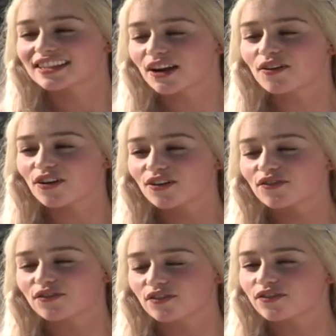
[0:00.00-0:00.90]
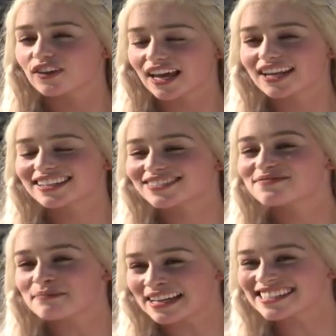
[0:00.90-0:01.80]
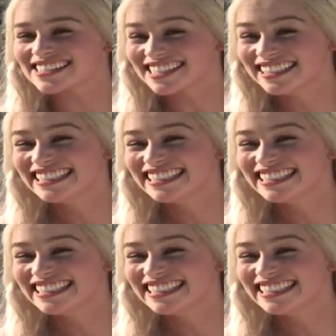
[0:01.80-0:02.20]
There are a lot of forgetting bits.